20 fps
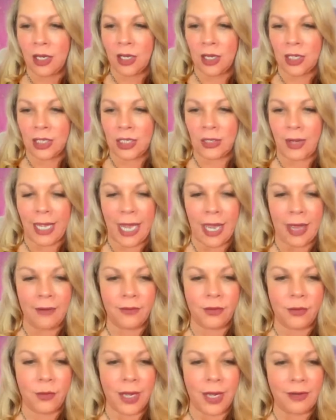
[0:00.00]
so I
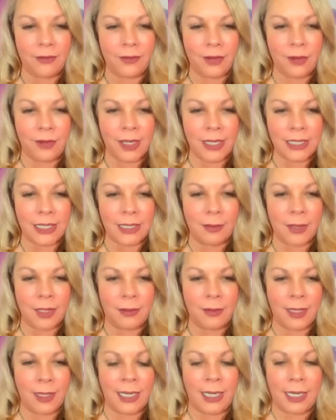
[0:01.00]
have quite a few things I'm going
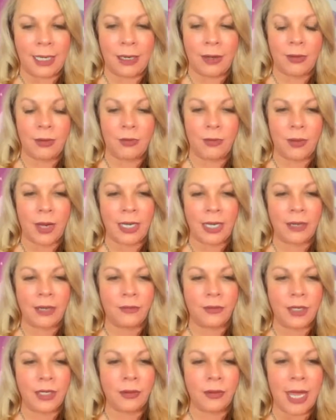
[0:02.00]
to be running
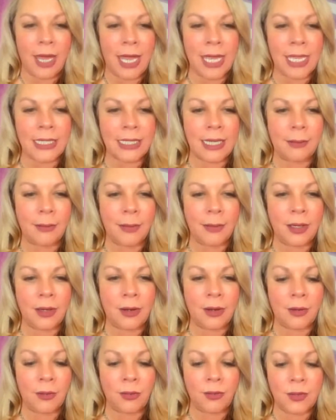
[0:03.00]
for you guys. I'm going
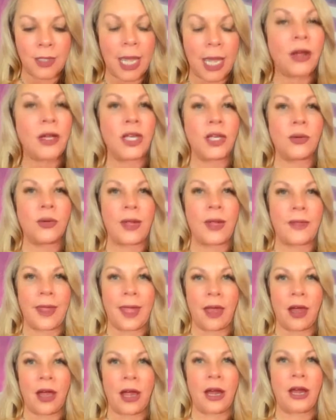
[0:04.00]
to tell you what
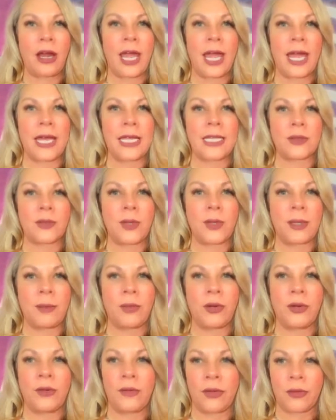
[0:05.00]
they are as we
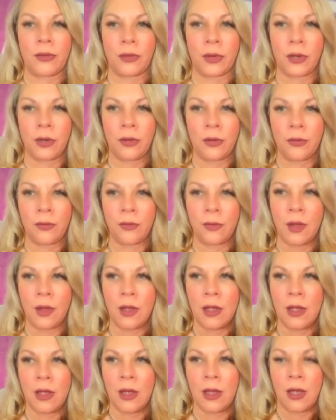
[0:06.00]
move through.
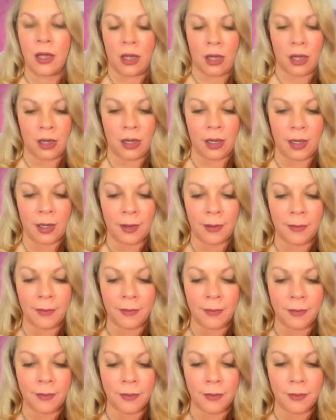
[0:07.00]

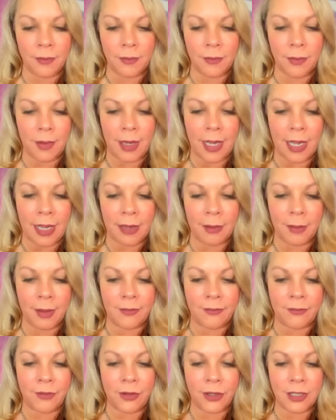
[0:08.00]

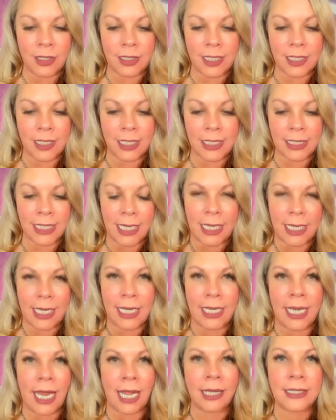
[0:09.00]
But first, let's get
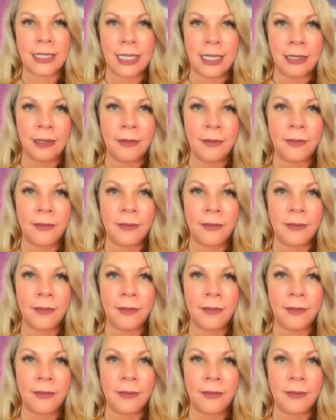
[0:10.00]
connected.